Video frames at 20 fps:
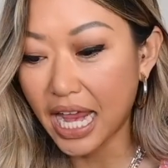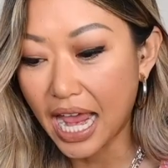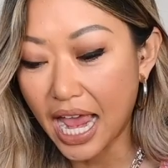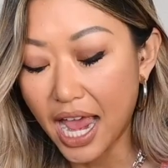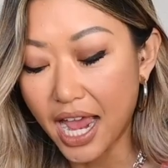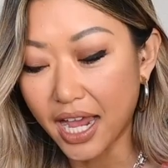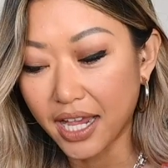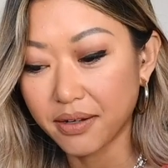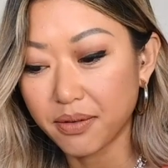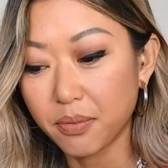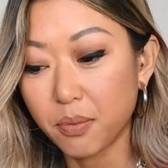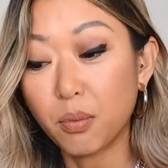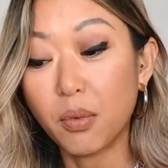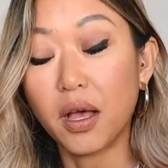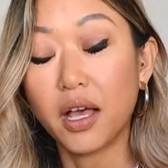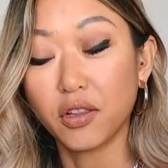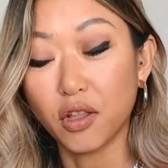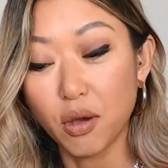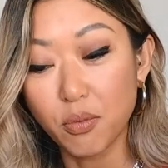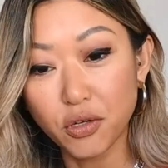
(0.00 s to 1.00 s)
I had
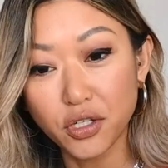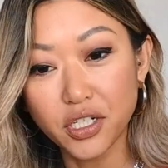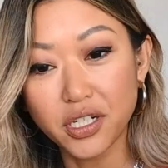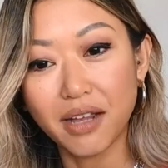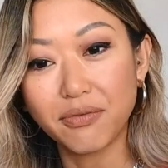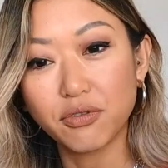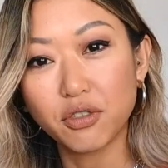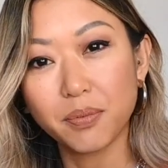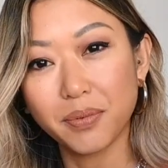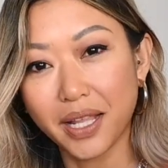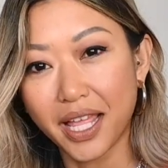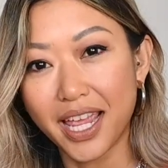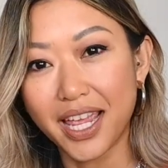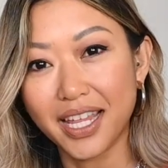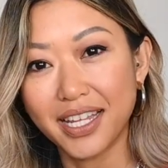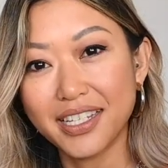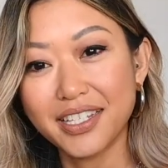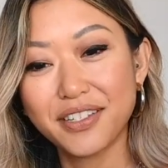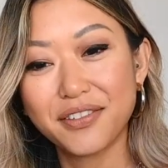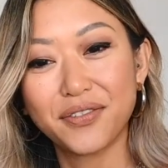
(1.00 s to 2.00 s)
a lot more travel
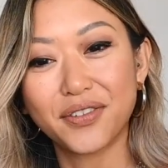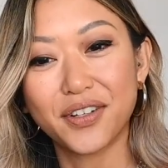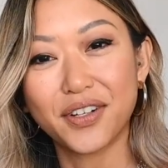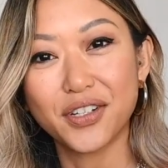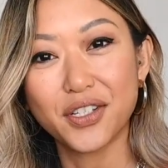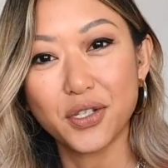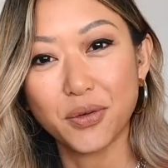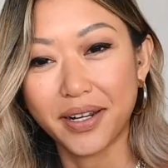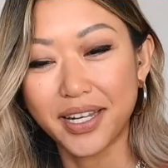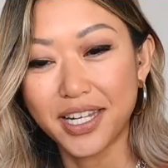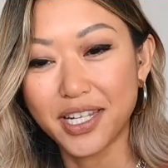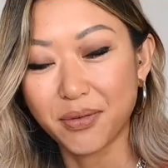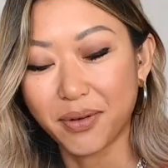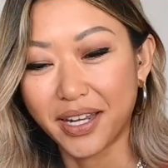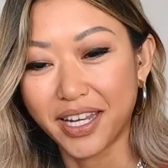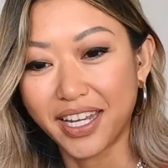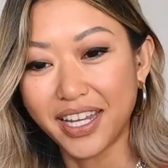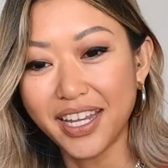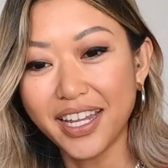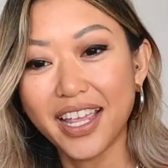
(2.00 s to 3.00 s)
planned for
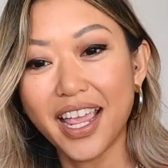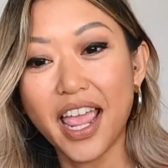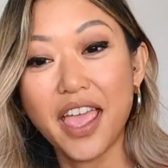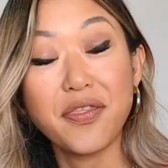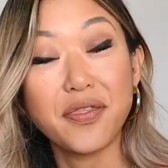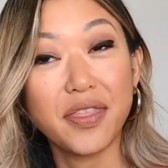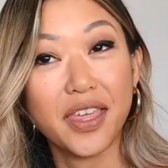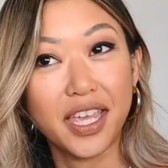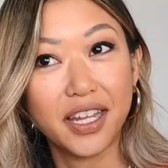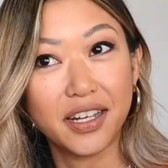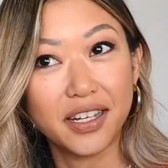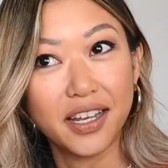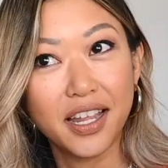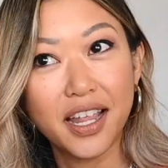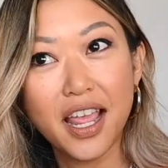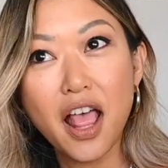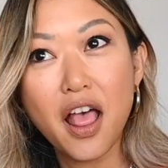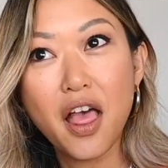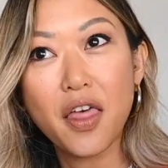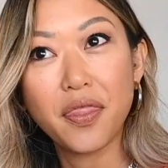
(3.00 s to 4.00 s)
2020, and then
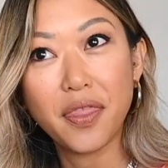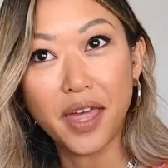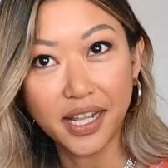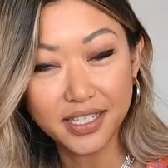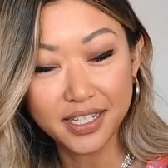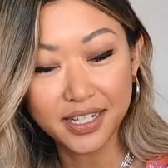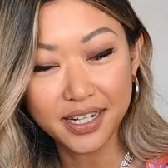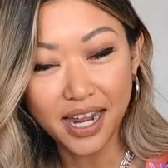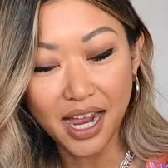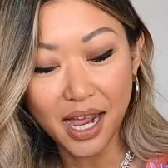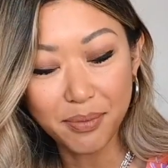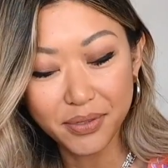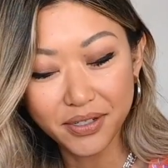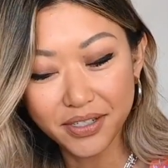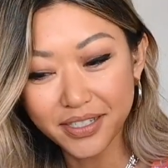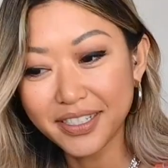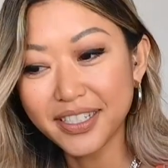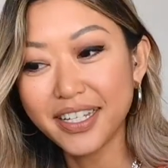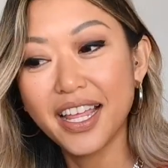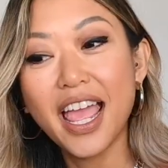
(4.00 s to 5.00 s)
that didn't
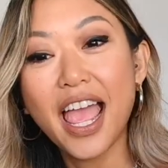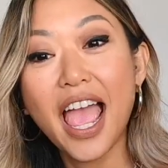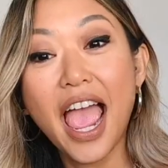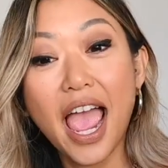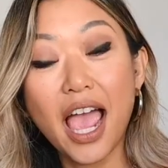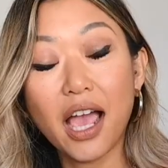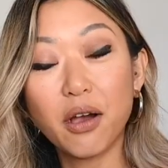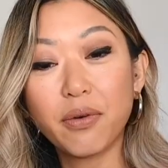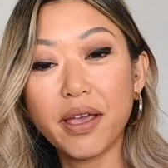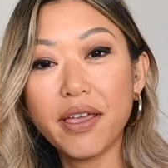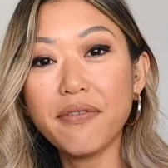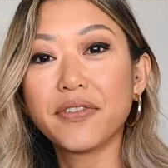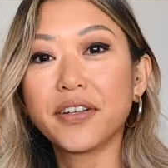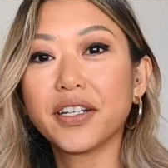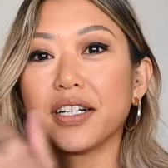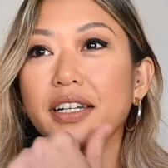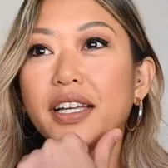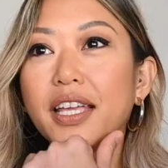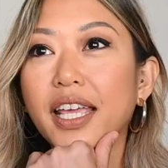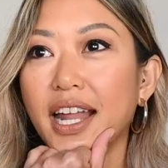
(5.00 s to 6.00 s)
happen.
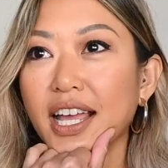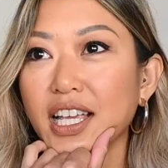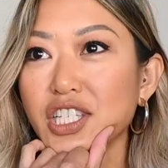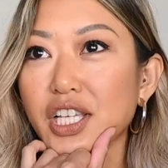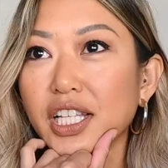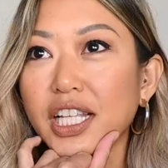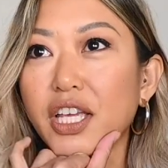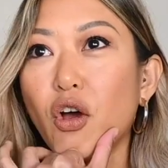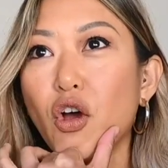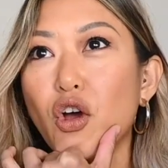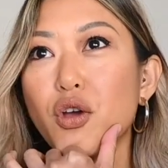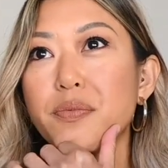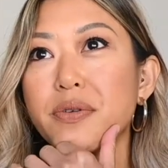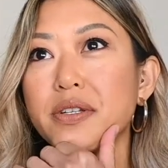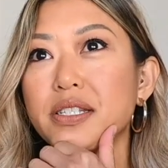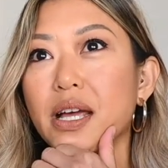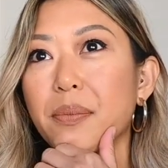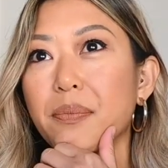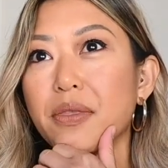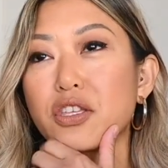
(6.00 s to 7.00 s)
However, it actually
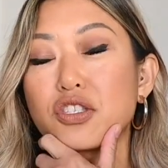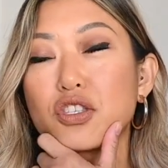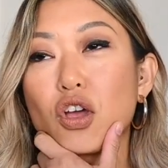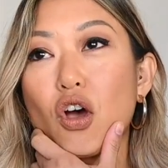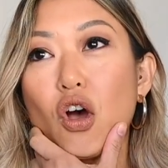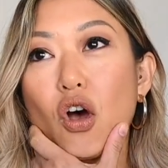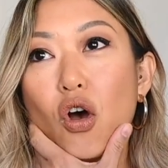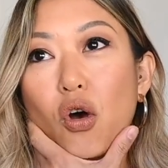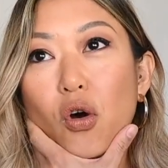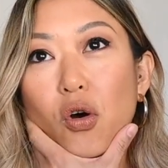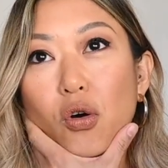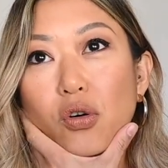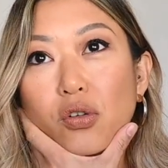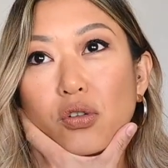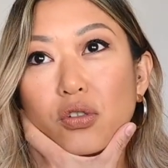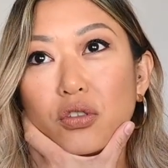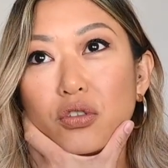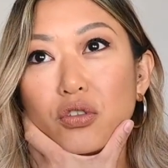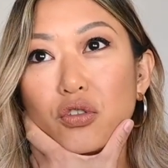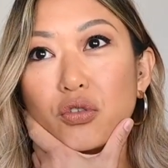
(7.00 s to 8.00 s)
opened up this
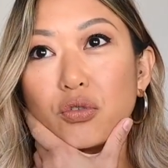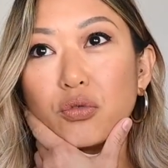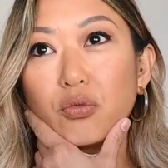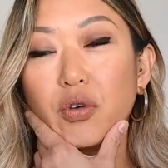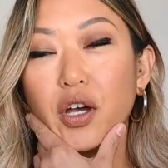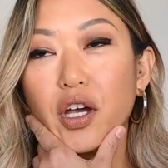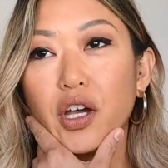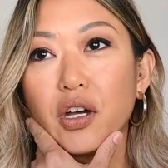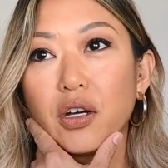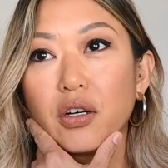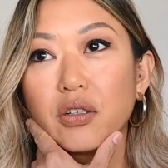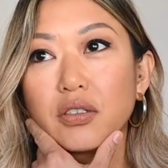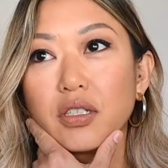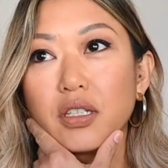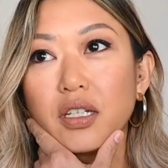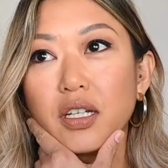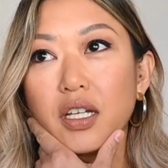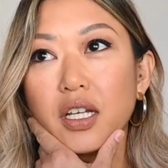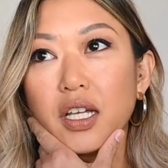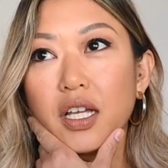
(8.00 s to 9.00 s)
whole new world
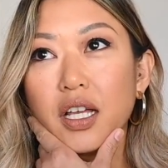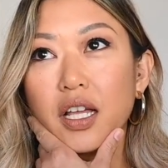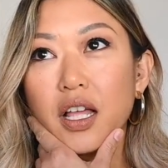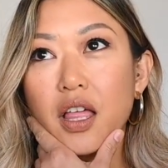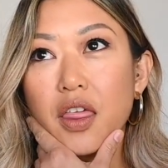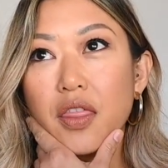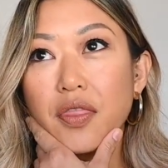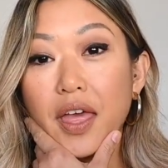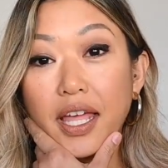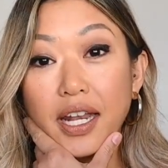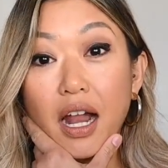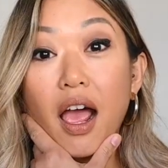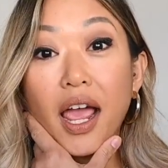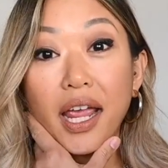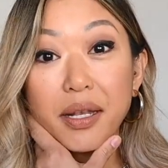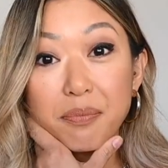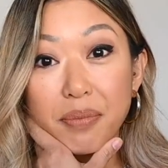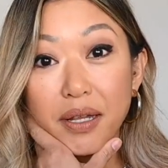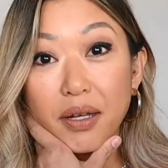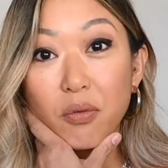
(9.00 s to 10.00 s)
that
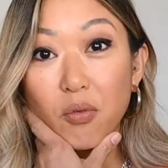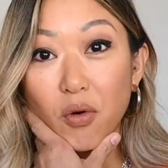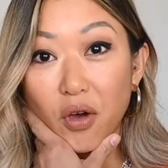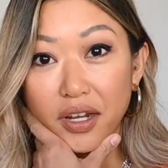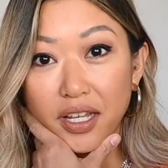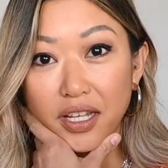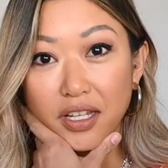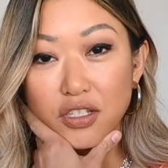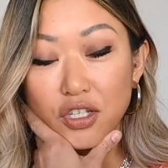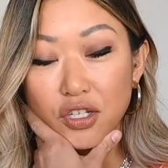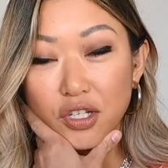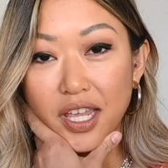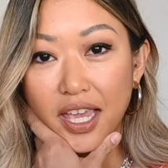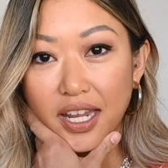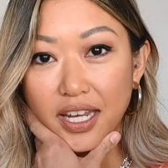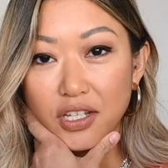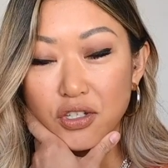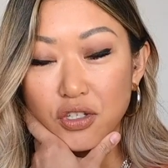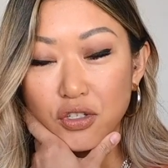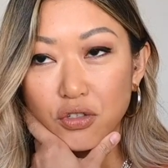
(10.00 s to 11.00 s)
I'd been wanting to
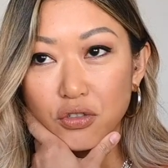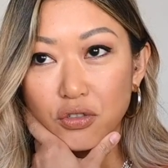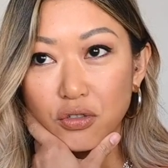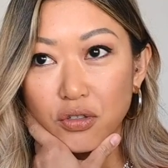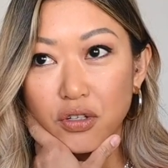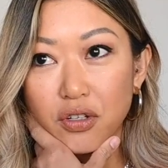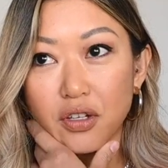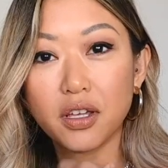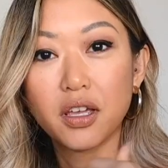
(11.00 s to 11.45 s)
get into.